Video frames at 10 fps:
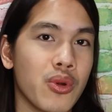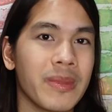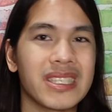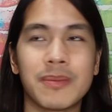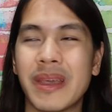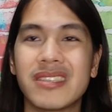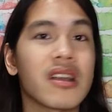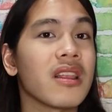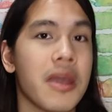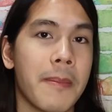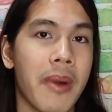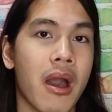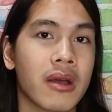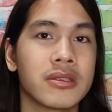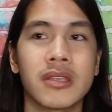room. It's basically a
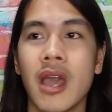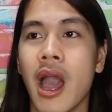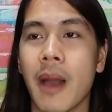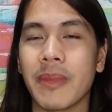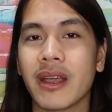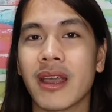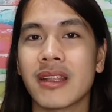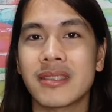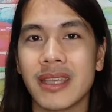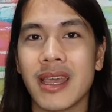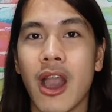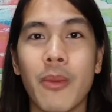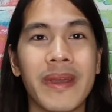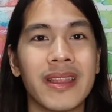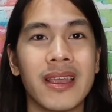box. I'm not gonna say
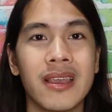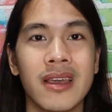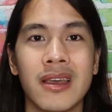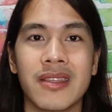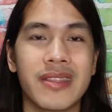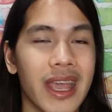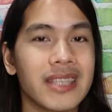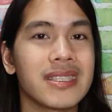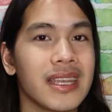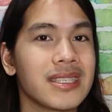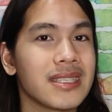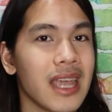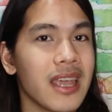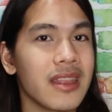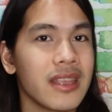how many days they
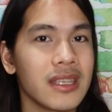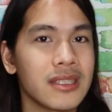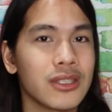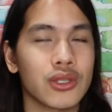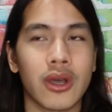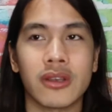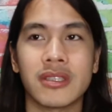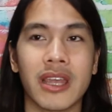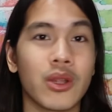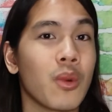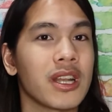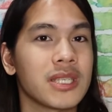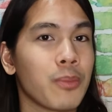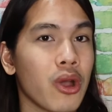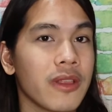stay in this because I don't want to
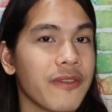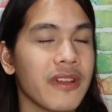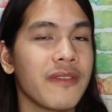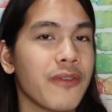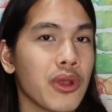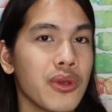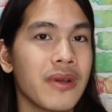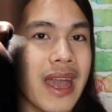spoil the film for you